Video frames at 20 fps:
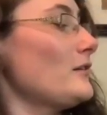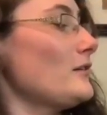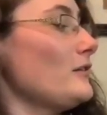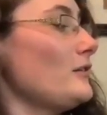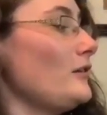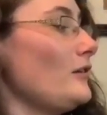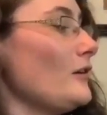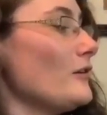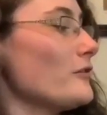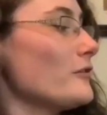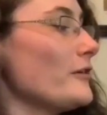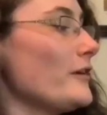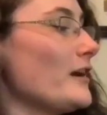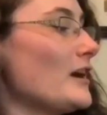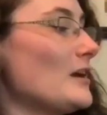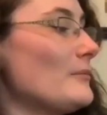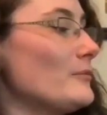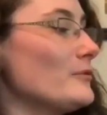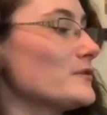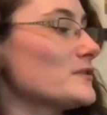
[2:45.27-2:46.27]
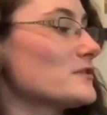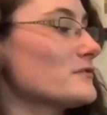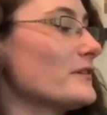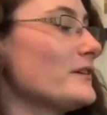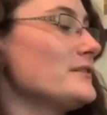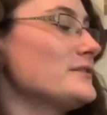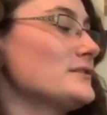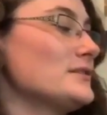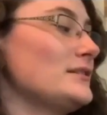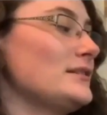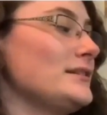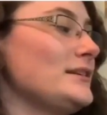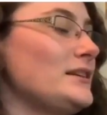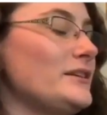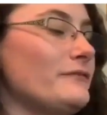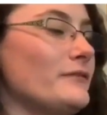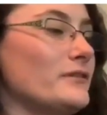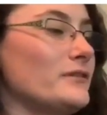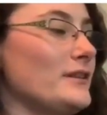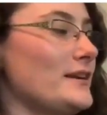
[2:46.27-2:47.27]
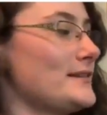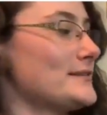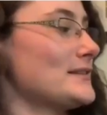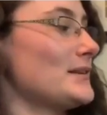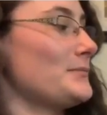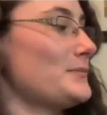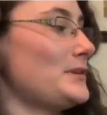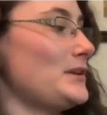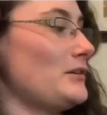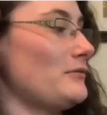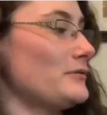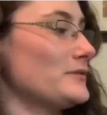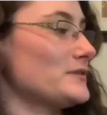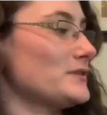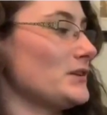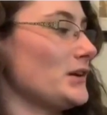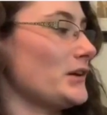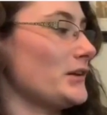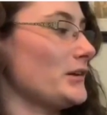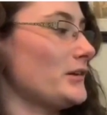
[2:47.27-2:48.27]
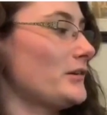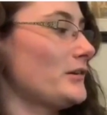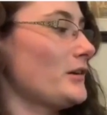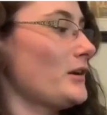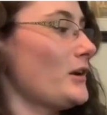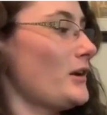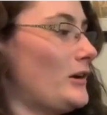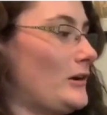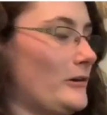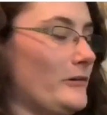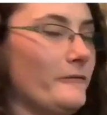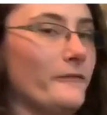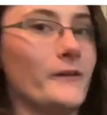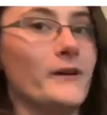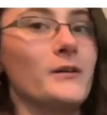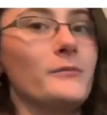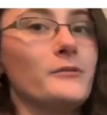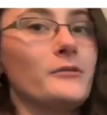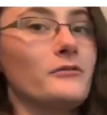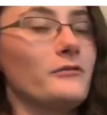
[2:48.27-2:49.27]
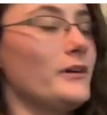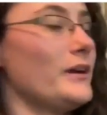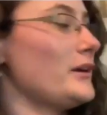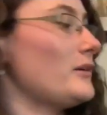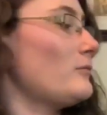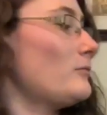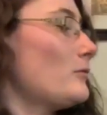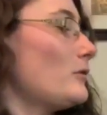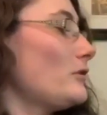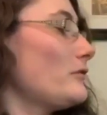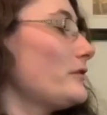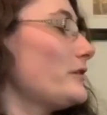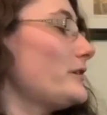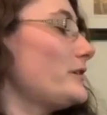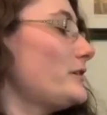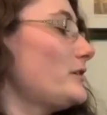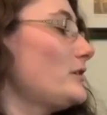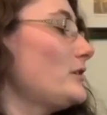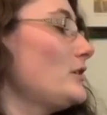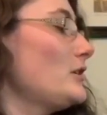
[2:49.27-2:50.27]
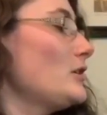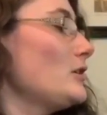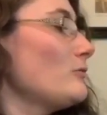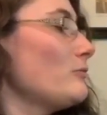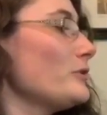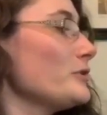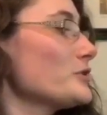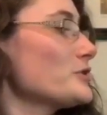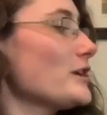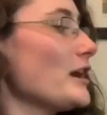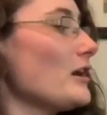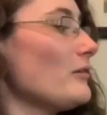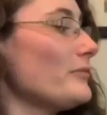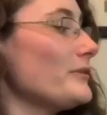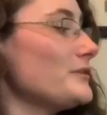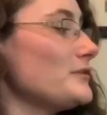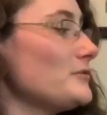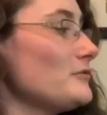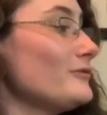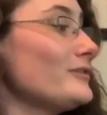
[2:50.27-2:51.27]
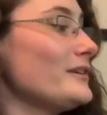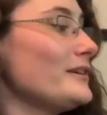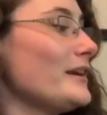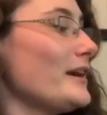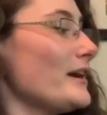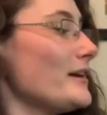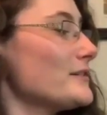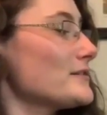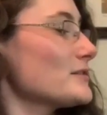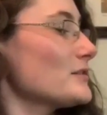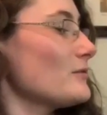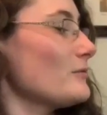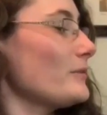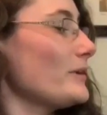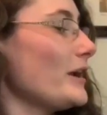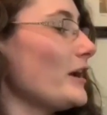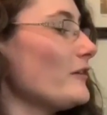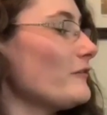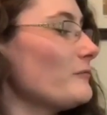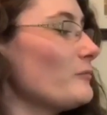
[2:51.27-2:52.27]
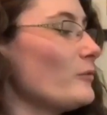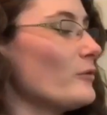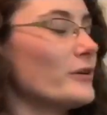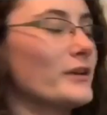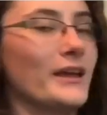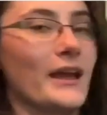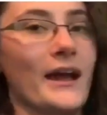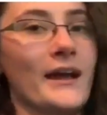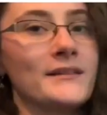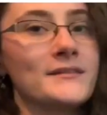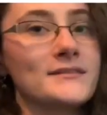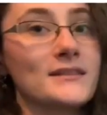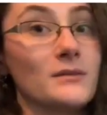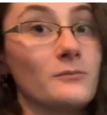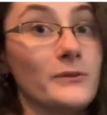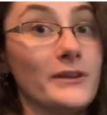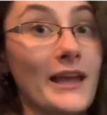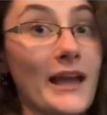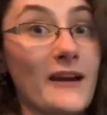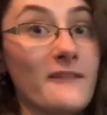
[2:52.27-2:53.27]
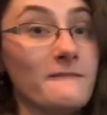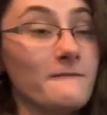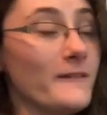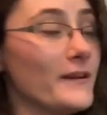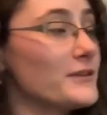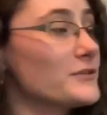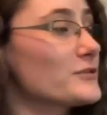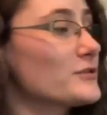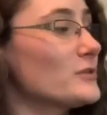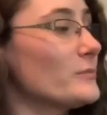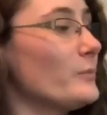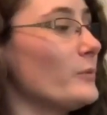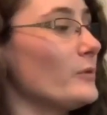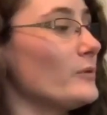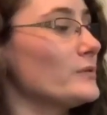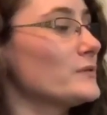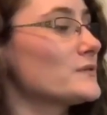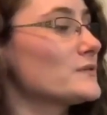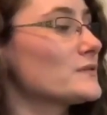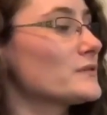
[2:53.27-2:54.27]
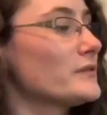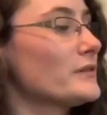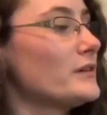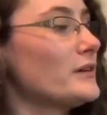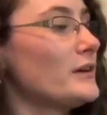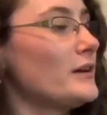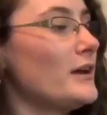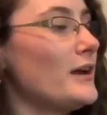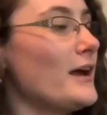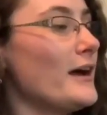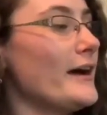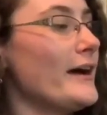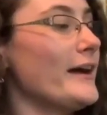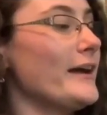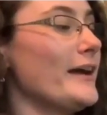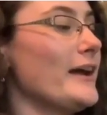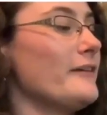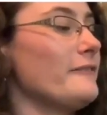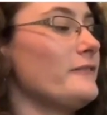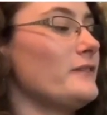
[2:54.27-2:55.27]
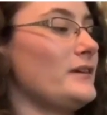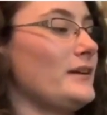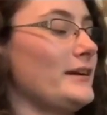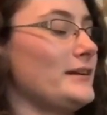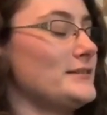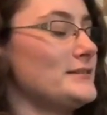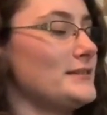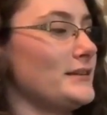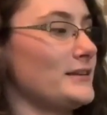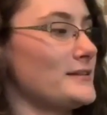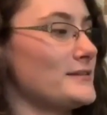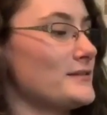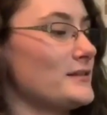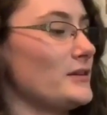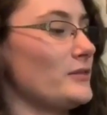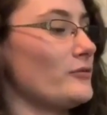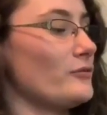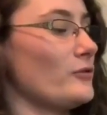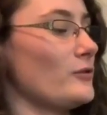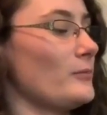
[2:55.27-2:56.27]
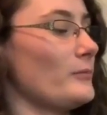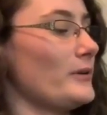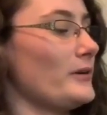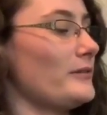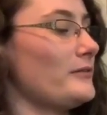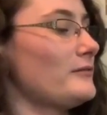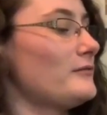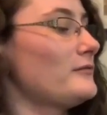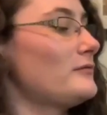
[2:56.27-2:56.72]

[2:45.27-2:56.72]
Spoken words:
The other animals threatened to leave unless something was done. Farmer Ray worried. "What shall we do?" he asked. "We have more cats than we have vegetables." "I have an idea," said Norma.